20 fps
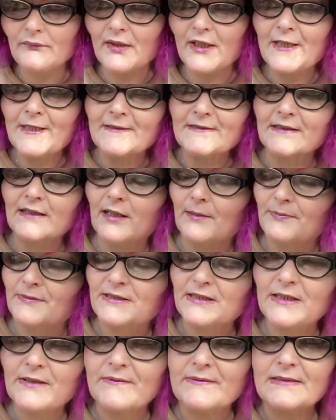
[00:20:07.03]
It's a cup of
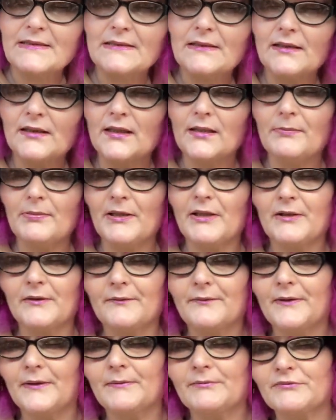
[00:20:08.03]
tea with a sneaky bit
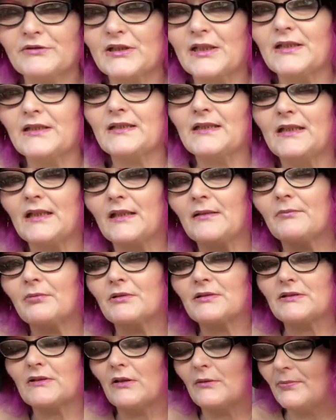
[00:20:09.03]
of JD
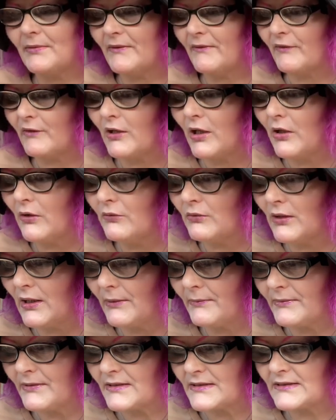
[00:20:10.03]
because I've got a bit of a cold
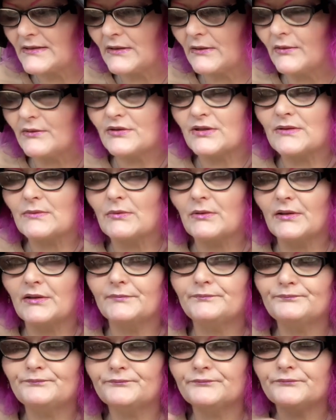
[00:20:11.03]
coming, so I just want
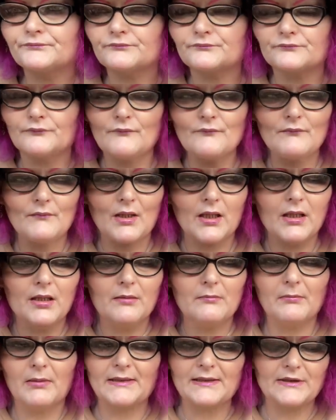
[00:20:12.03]
to
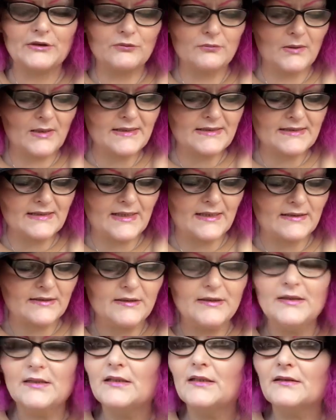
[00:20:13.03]
My dad always said,
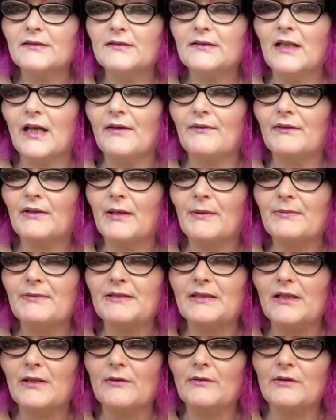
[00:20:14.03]
have a cup of
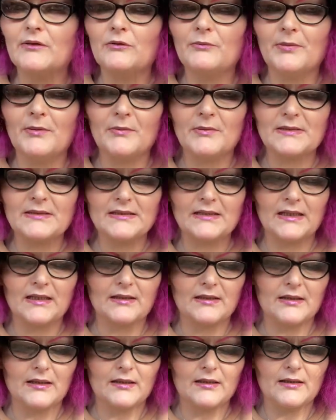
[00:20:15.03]
tea with a little bit of whiskey
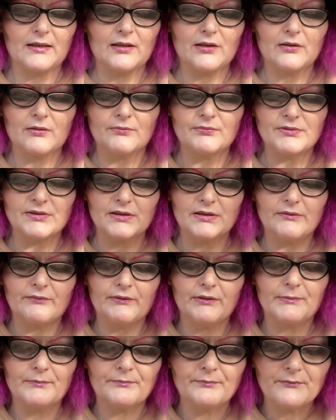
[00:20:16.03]
in it and it helps
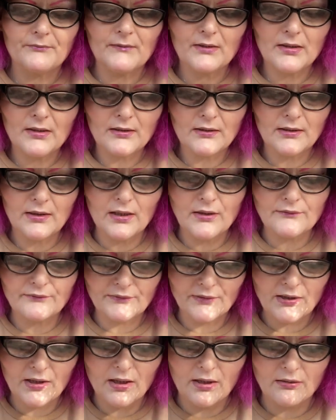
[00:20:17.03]
you get over a
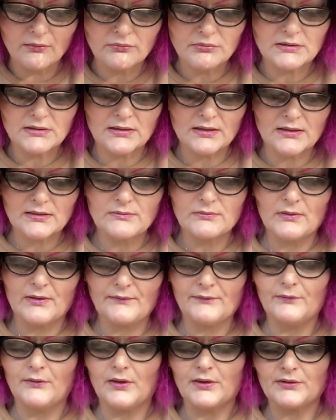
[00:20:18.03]
cold. So that's what I
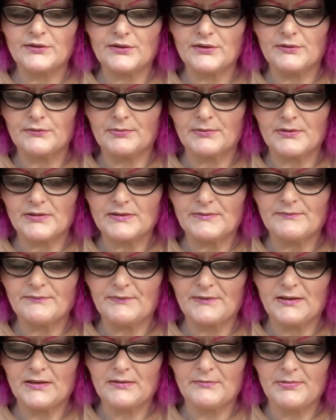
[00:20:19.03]
thought I'd do because I'm
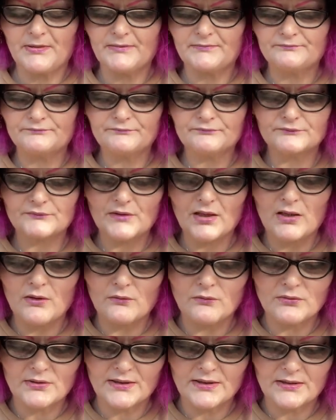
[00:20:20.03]
feeling a bit
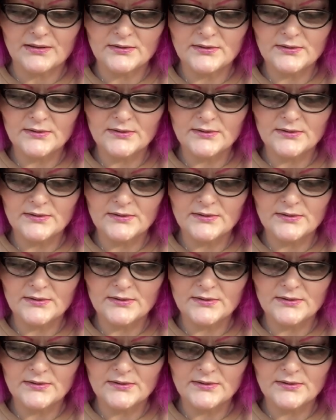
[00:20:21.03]
coldy.